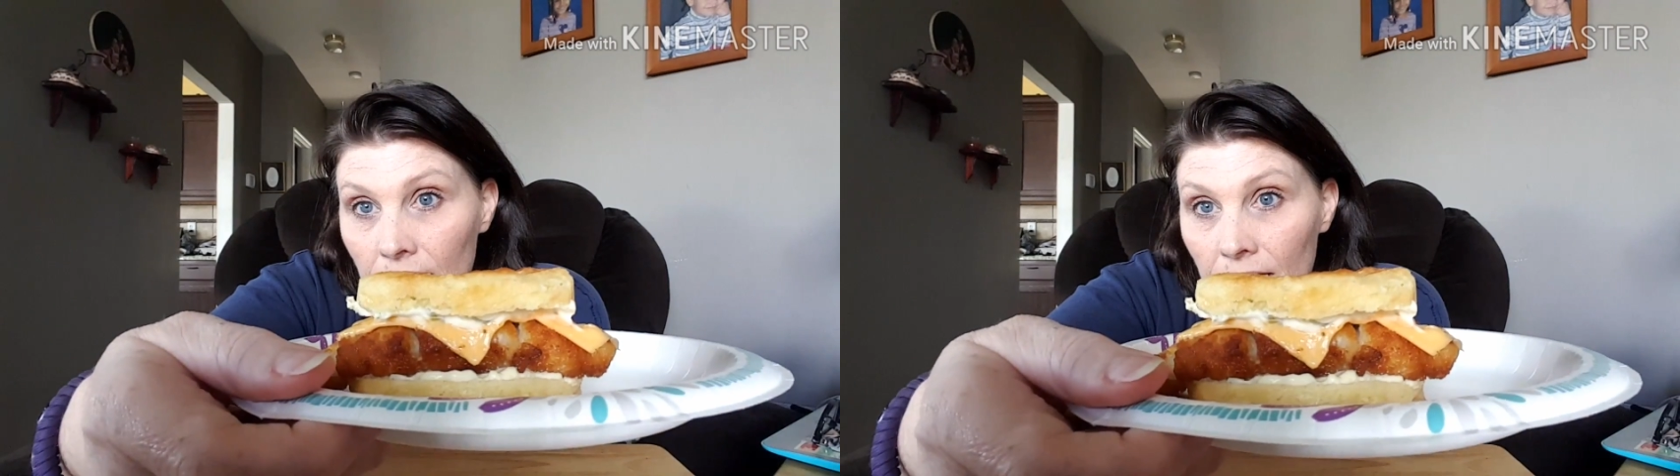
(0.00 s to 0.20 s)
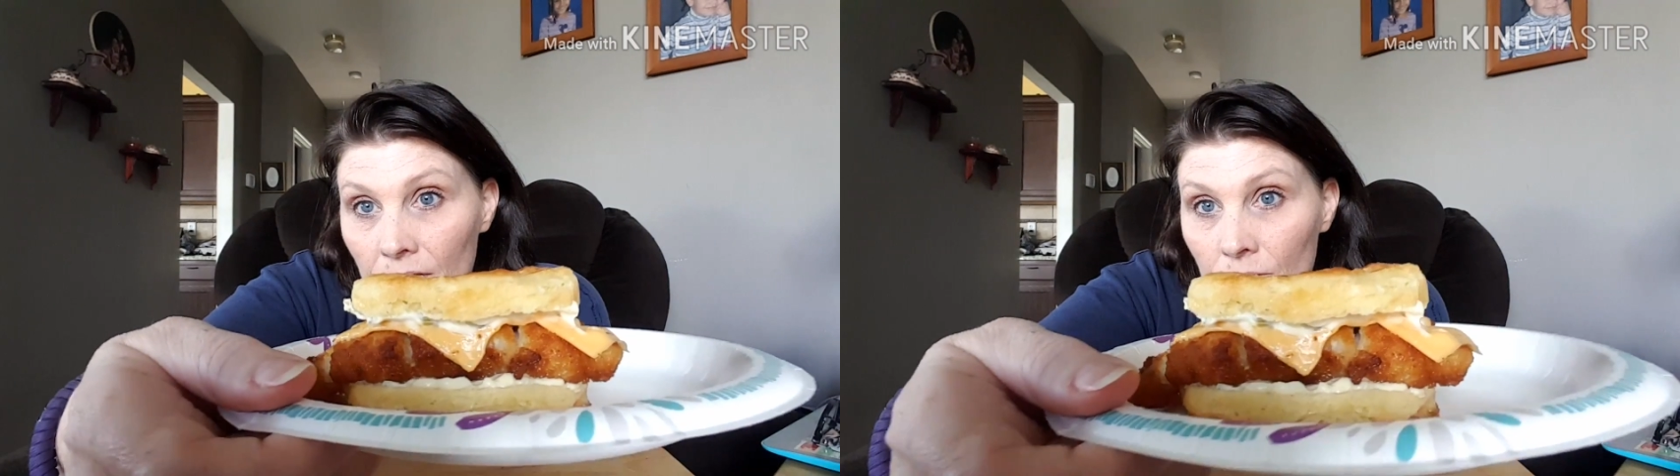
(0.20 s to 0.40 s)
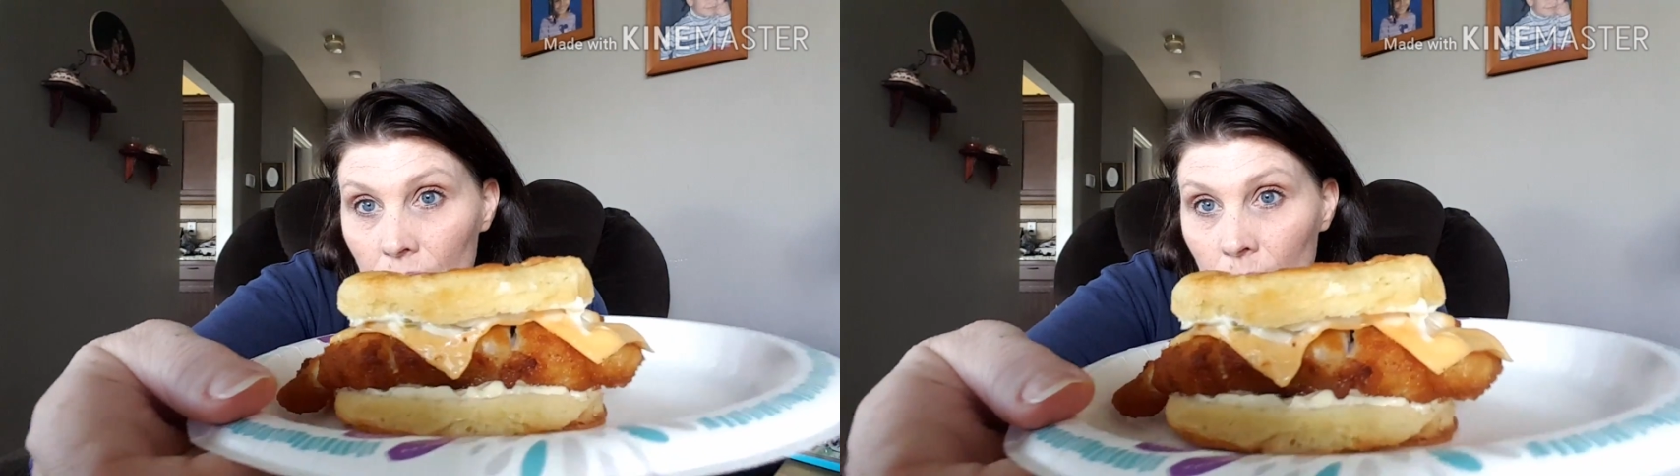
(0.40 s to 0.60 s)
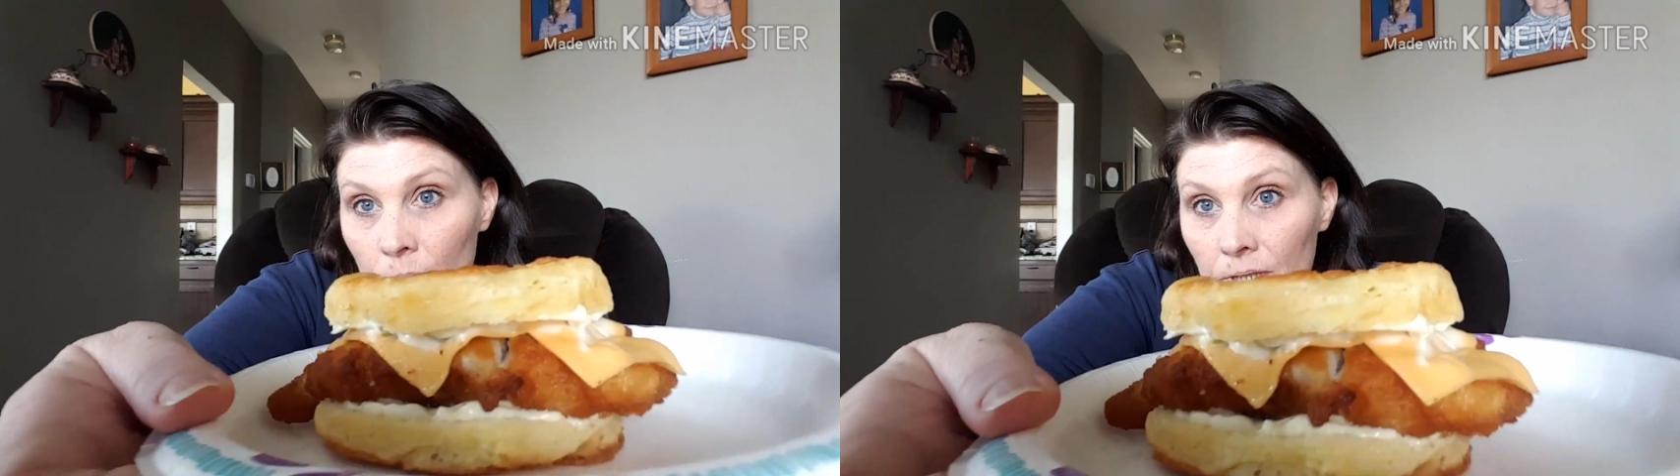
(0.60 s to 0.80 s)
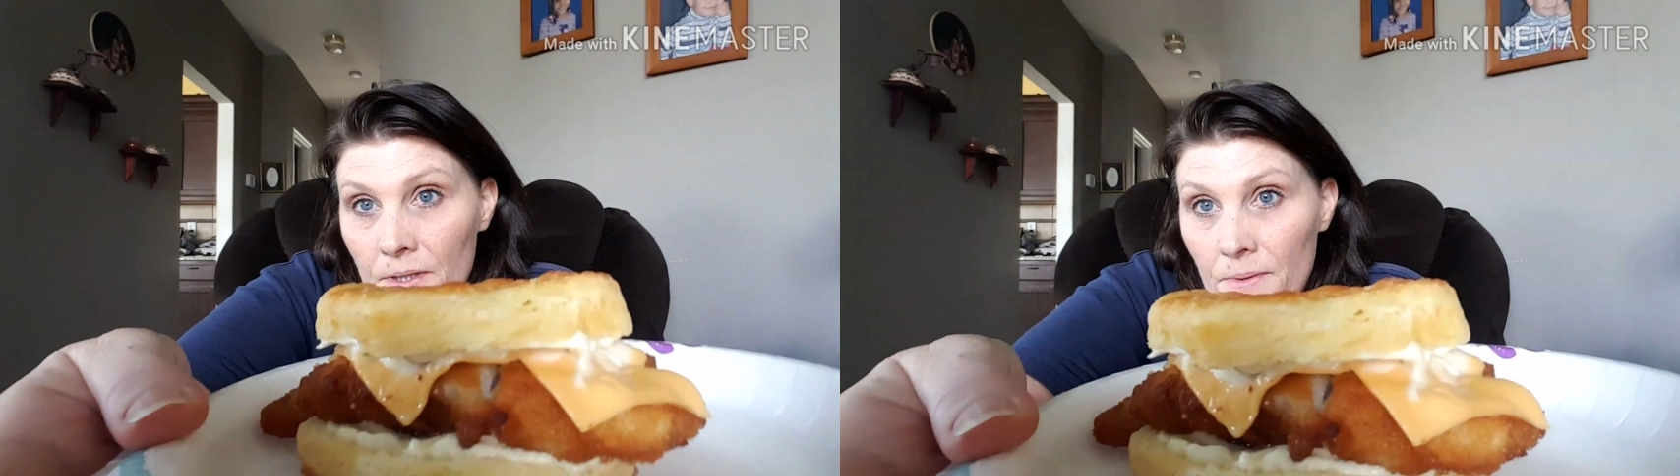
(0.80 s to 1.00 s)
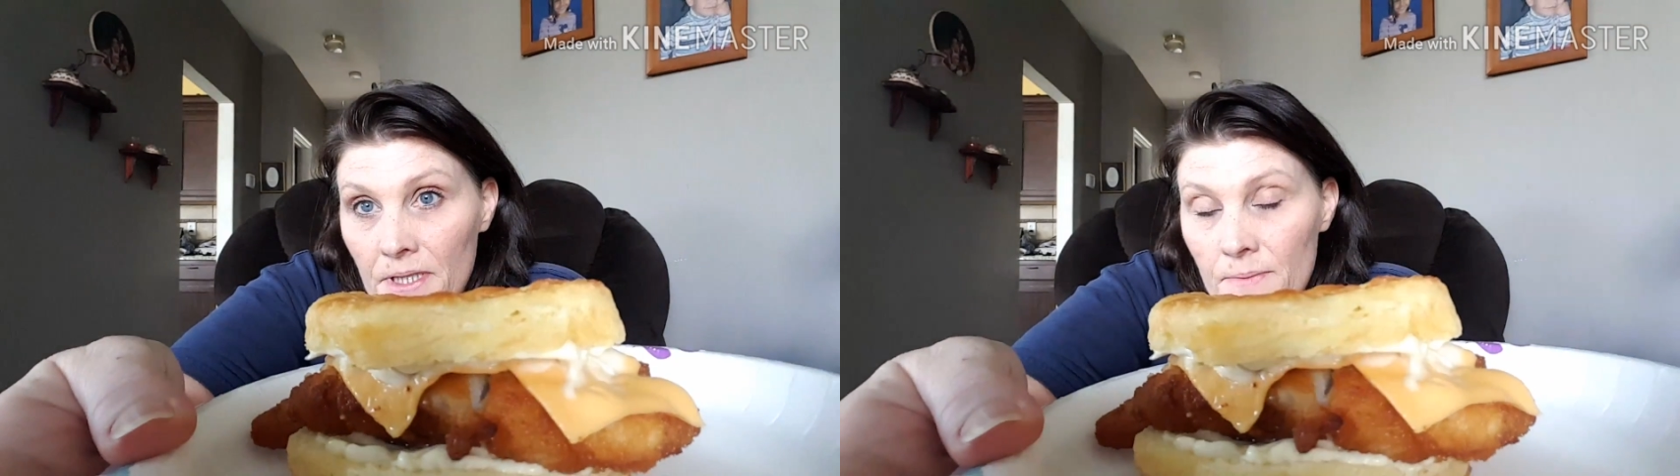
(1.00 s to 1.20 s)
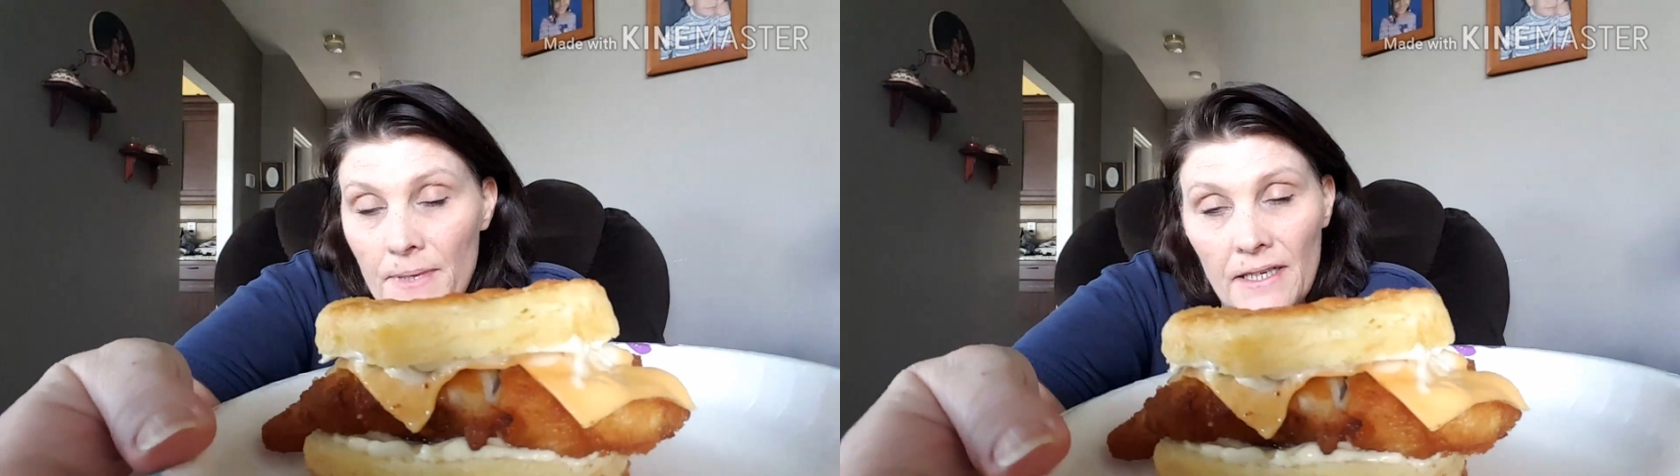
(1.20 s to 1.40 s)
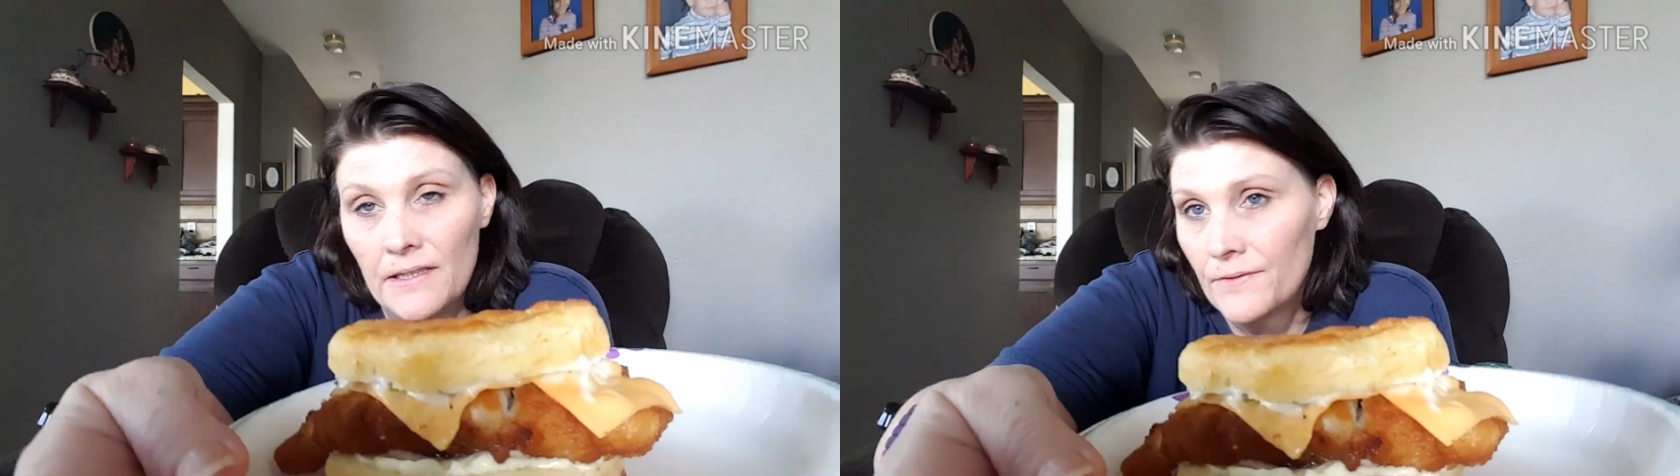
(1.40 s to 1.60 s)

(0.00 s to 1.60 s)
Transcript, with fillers: I don't know what to expect.